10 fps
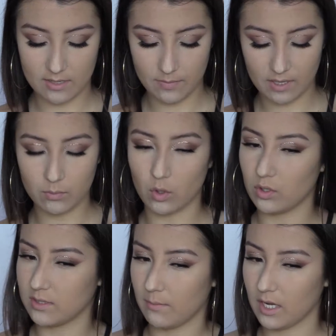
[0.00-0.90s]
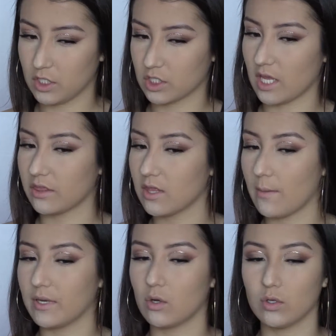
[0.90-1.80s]
didn't pick up Golden Beige, I
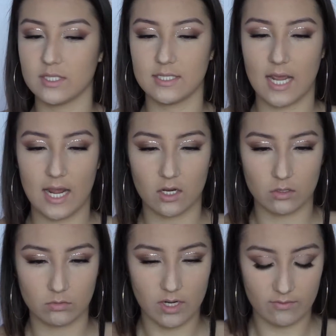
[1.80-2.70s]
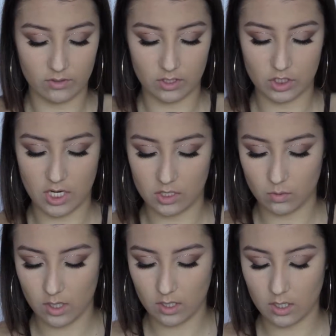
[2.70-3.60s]
mean Golden Tan or whatever the shades
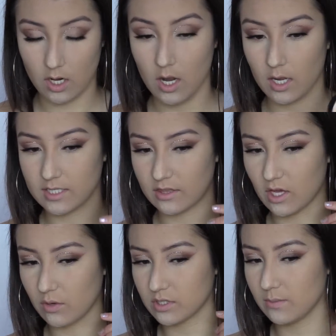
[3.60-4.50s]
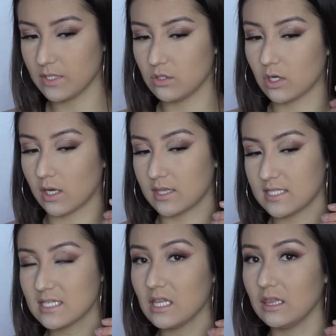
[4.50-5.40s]
were, because I thought it was going to be too dark.
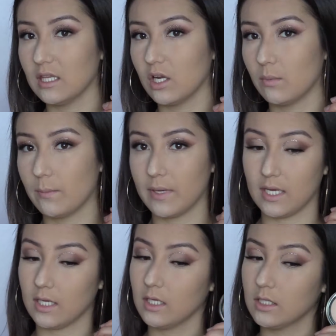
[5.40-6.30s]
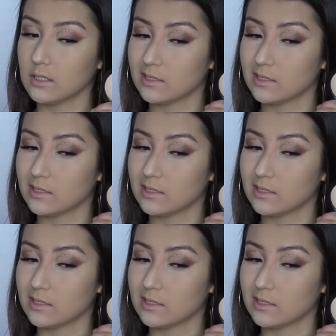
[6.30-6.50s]
This is a little bit pink,